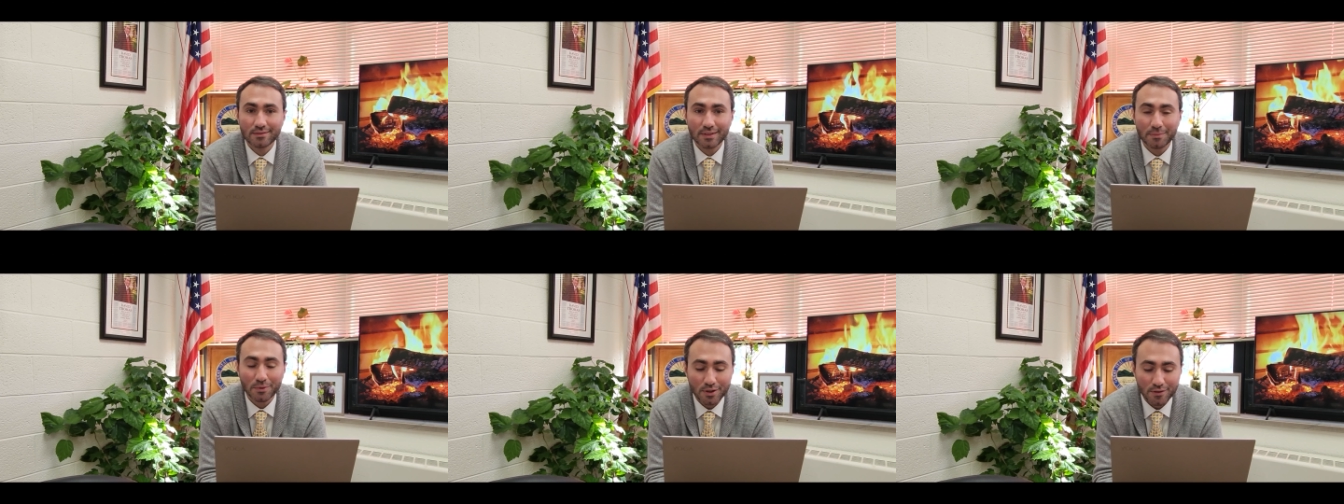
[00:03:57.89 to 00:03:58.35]

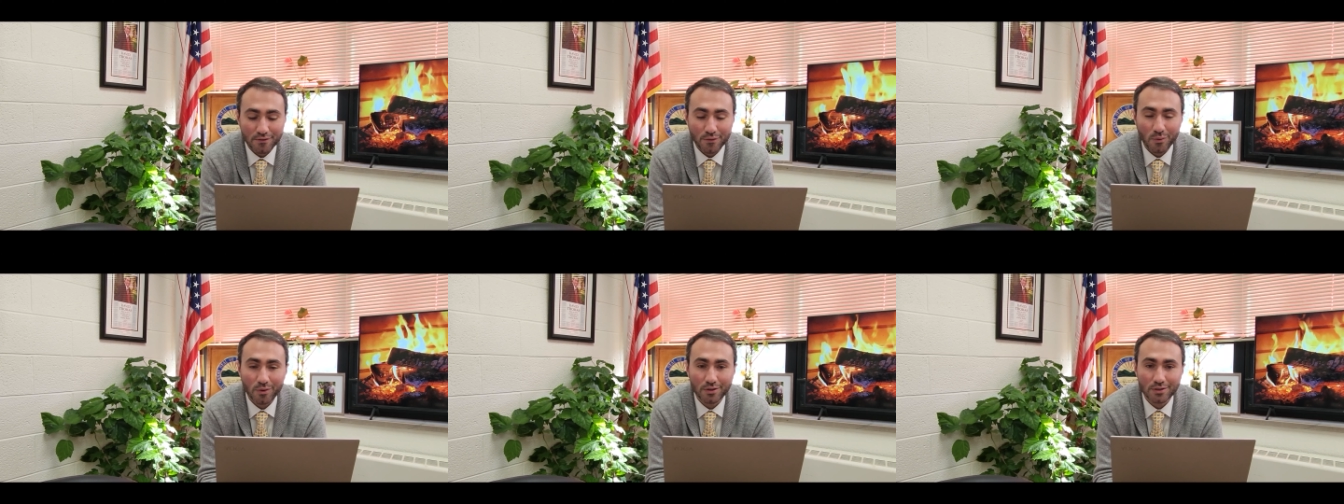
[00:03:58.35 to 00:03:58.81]
I'm looking
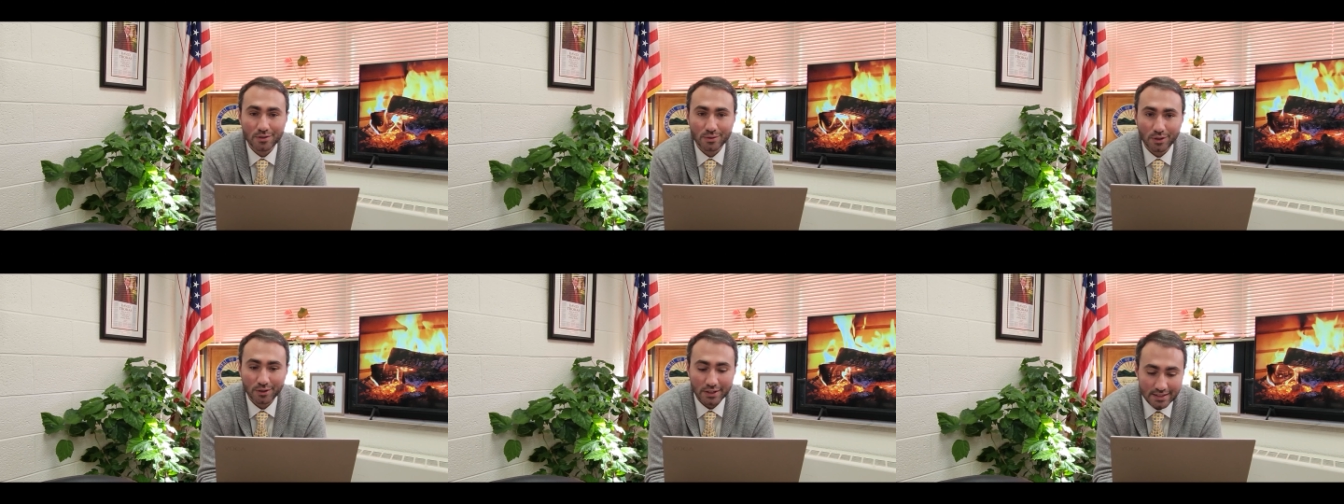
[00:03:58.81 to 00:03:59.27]
forward to
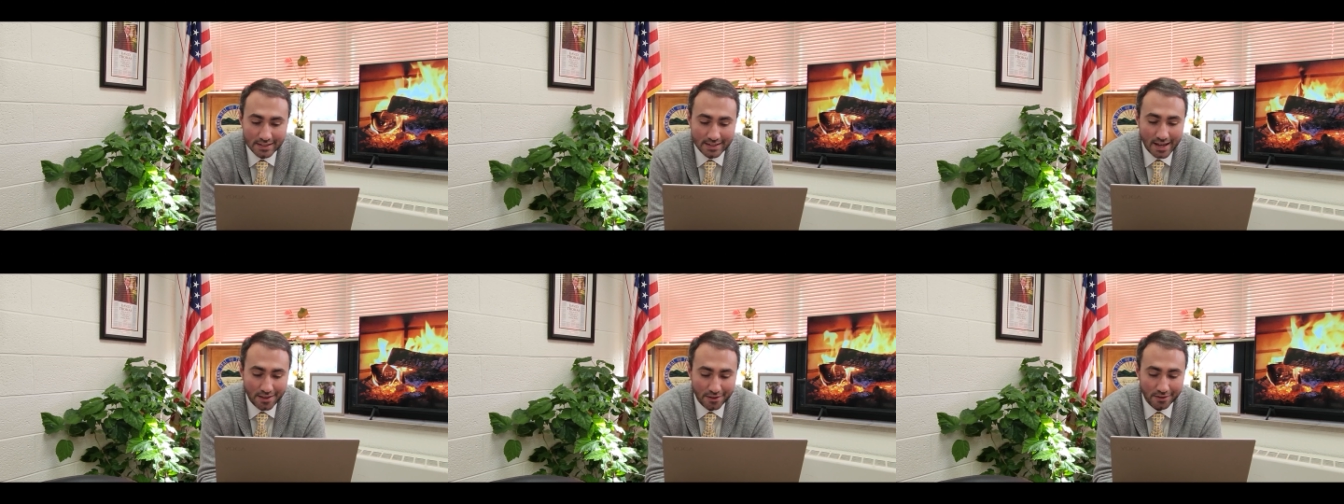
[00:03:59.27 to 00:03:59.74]
learning
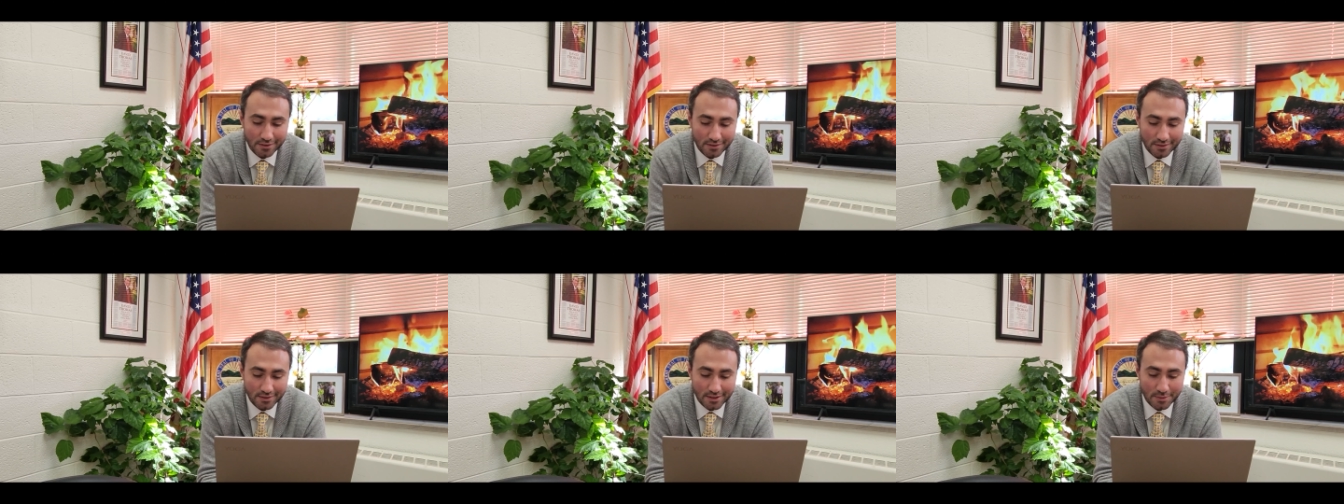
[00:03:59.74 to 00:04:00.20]
together,
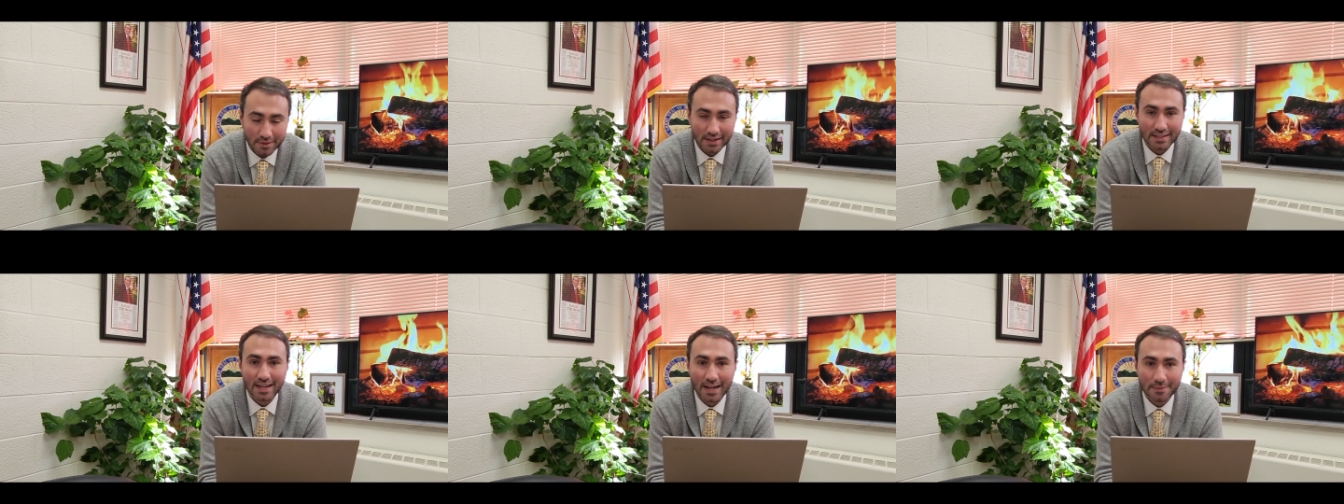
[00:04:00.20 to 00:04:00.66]
to
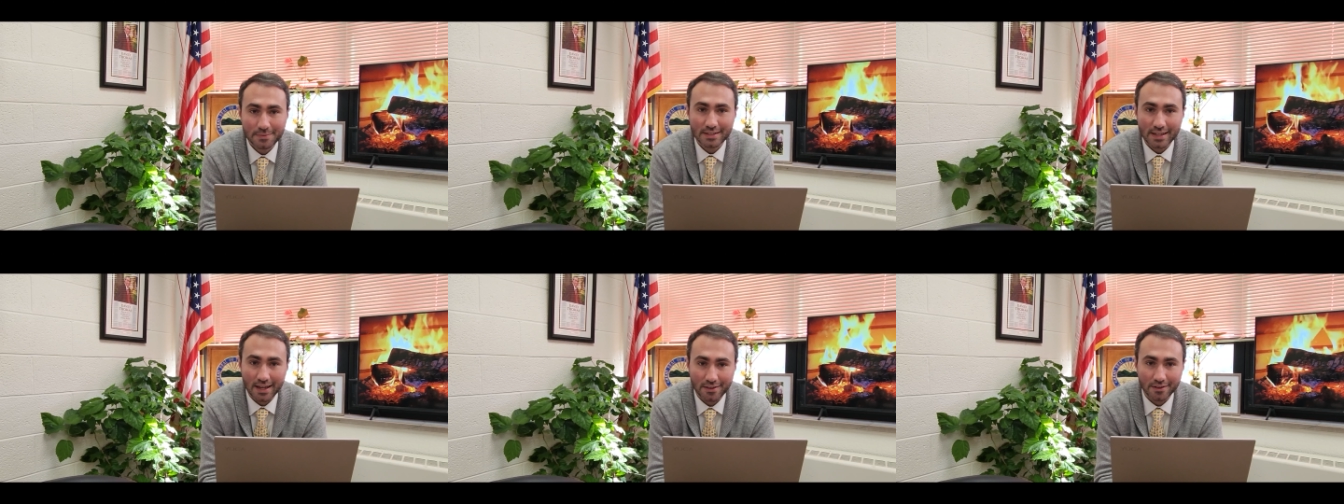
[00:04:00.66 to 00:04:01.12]
spending time
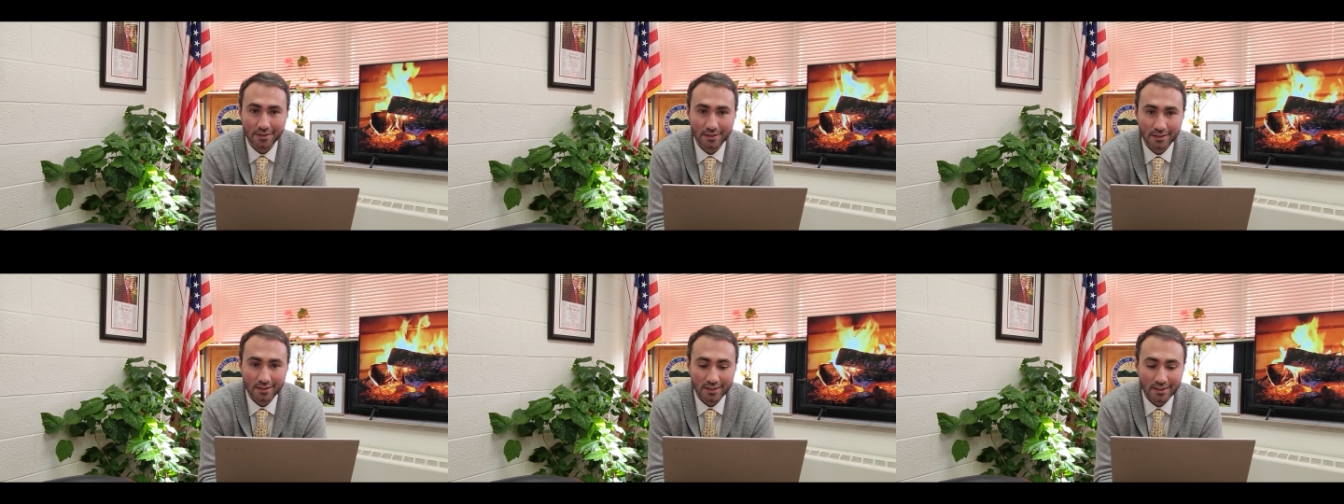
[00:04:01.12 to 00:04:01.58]
together.
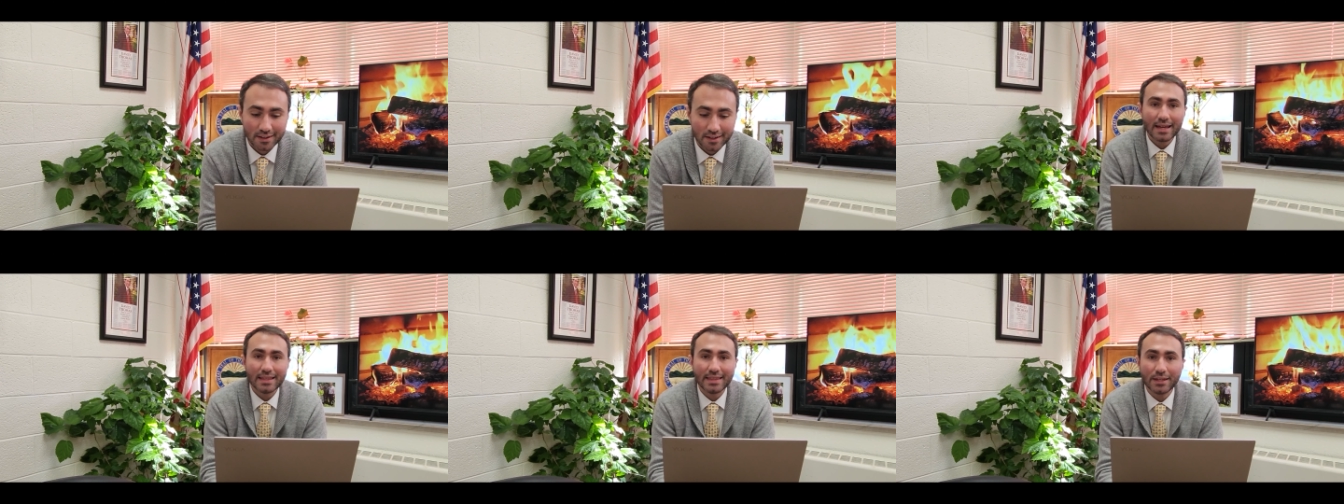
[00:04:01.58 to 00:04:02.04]

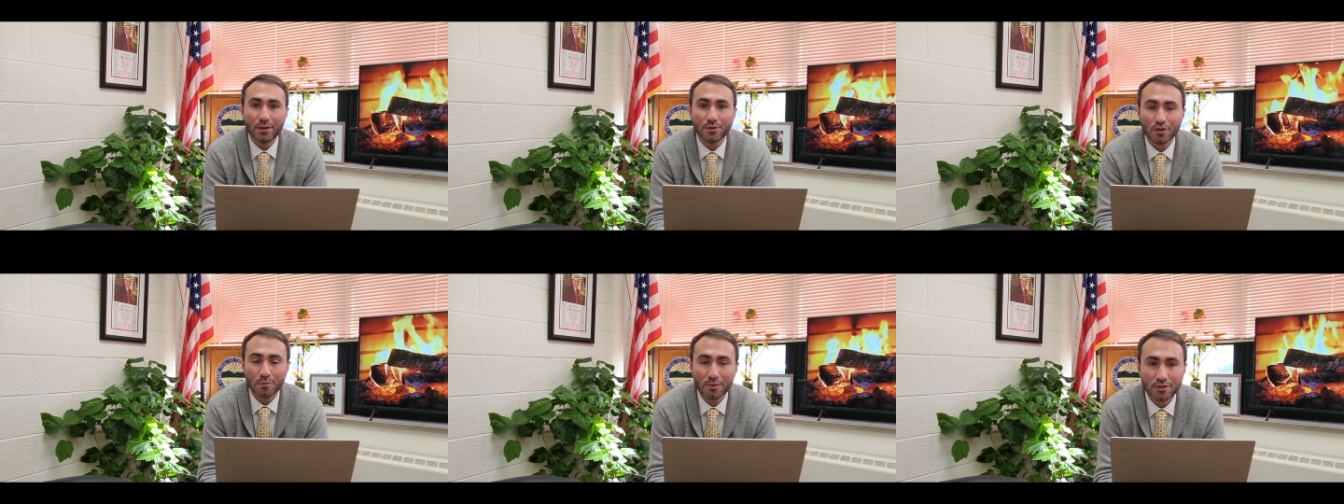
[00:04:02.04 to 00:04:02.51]
And thank you
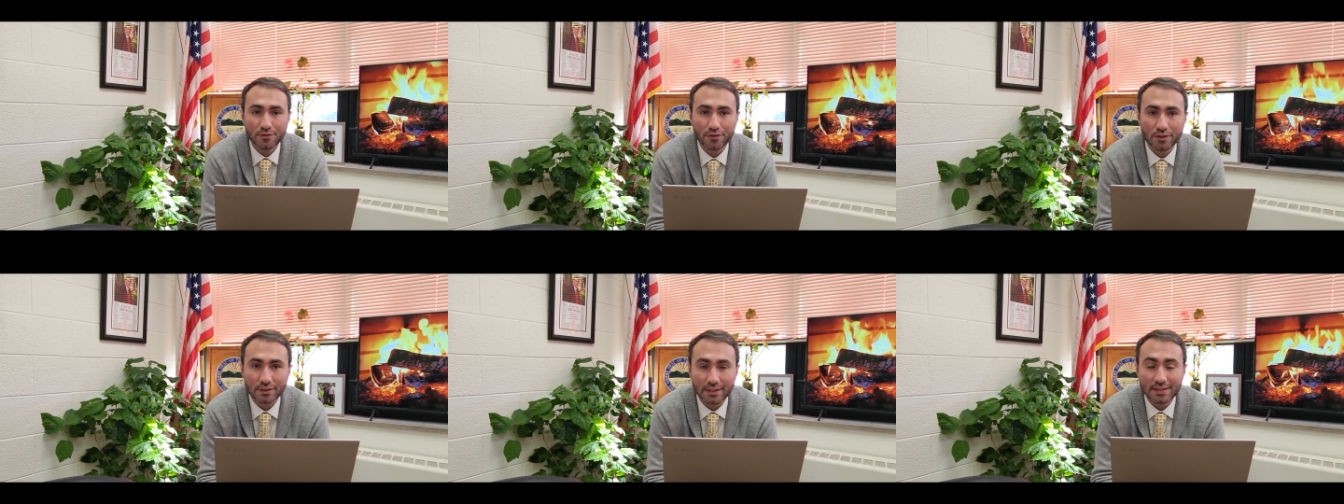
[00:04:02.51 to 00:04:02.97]
so much
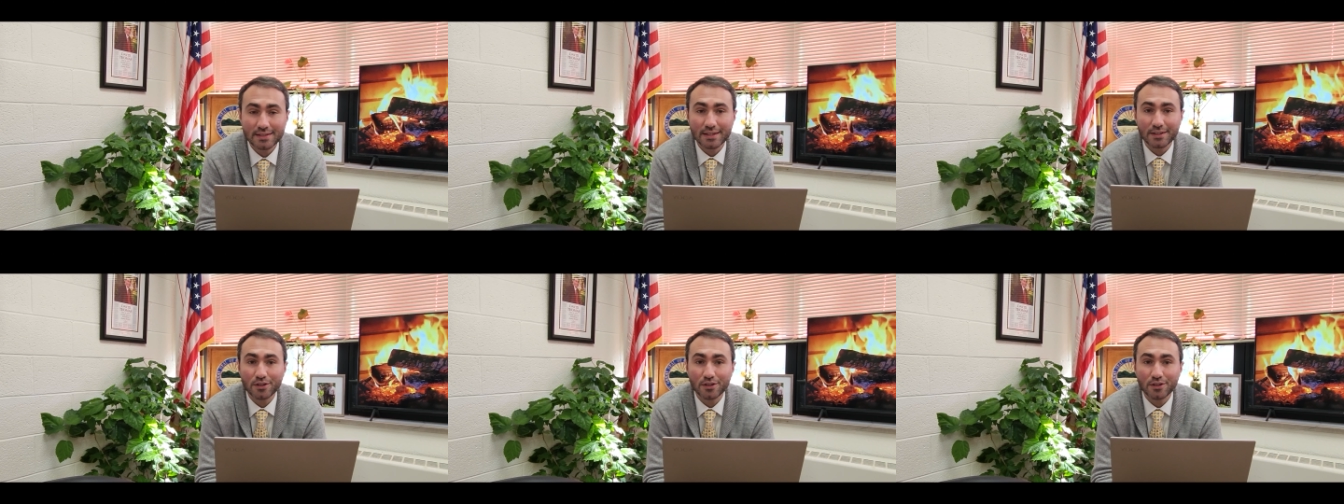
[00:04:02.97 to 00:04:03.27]
for listening